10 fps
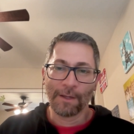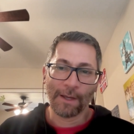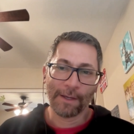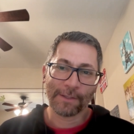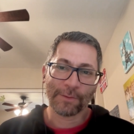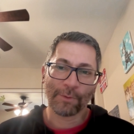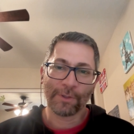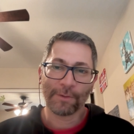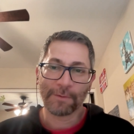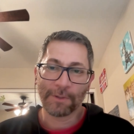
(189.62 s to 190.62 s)
I guess when
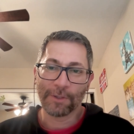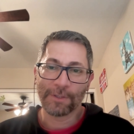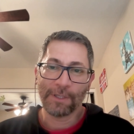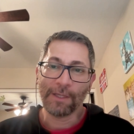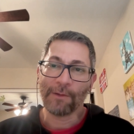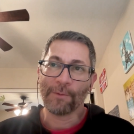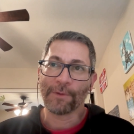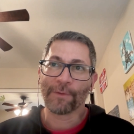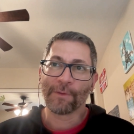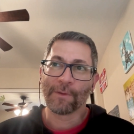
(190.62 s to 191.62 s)
you're dealing
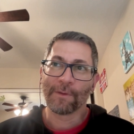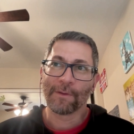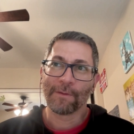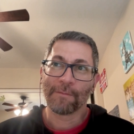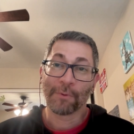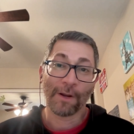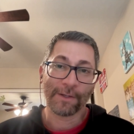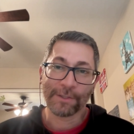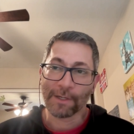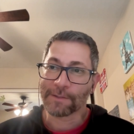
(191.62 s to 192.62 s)
with
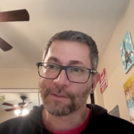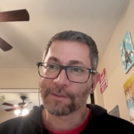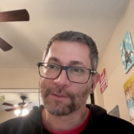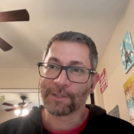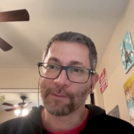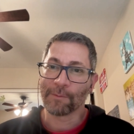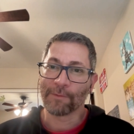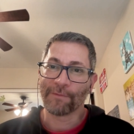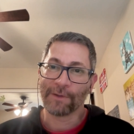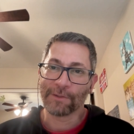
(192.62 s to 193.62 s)
projects, you're dealing with
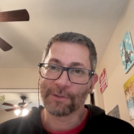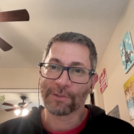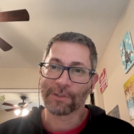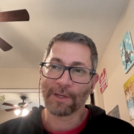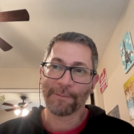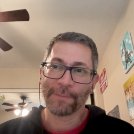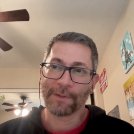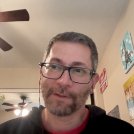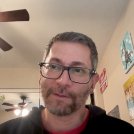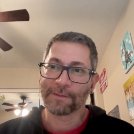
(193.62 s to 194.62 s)
features,
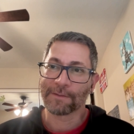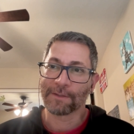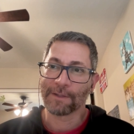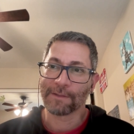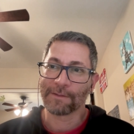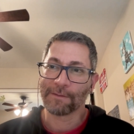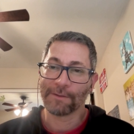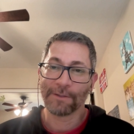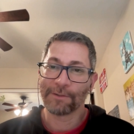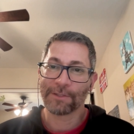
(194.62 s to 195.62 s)
companies that
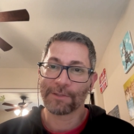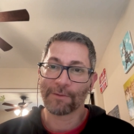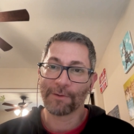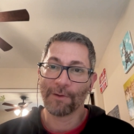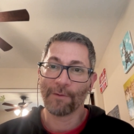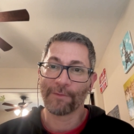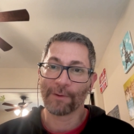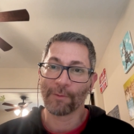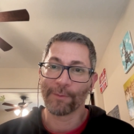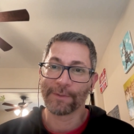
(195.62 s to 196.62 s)
you just don't know if there
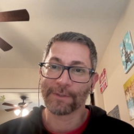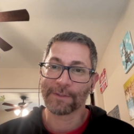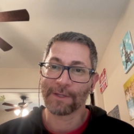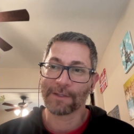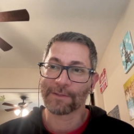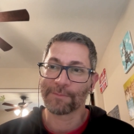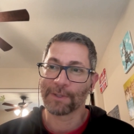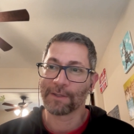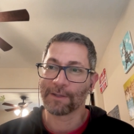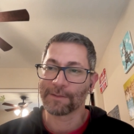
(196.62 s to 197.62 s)
will be success
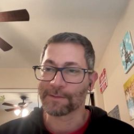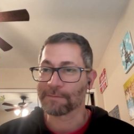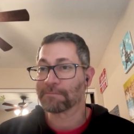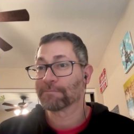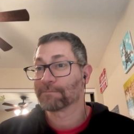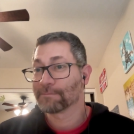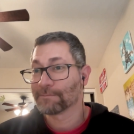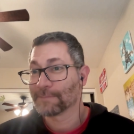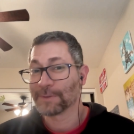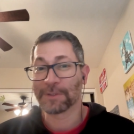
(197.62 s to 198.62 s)
because
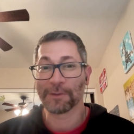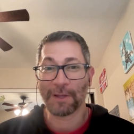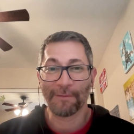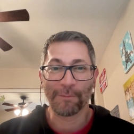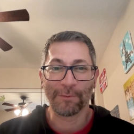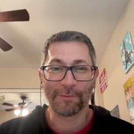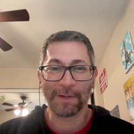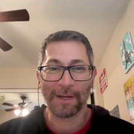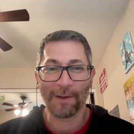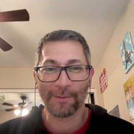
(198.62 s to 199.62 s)
you still haven't
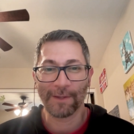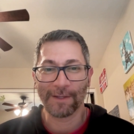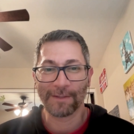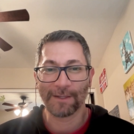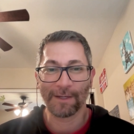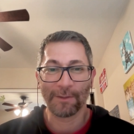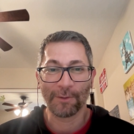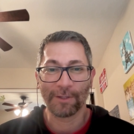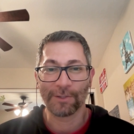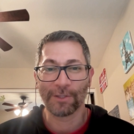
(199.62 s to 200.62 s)
proven out that you
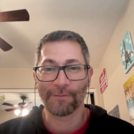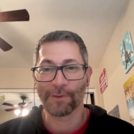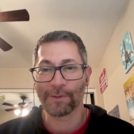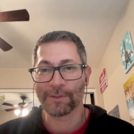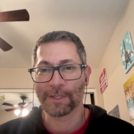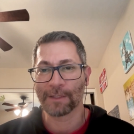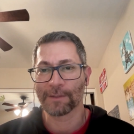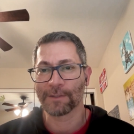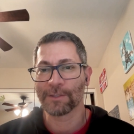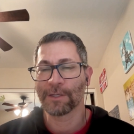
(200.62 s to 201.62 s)
can achieve what you set out
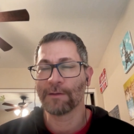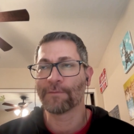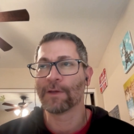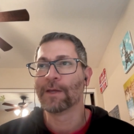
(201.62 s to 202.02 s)
to achieve.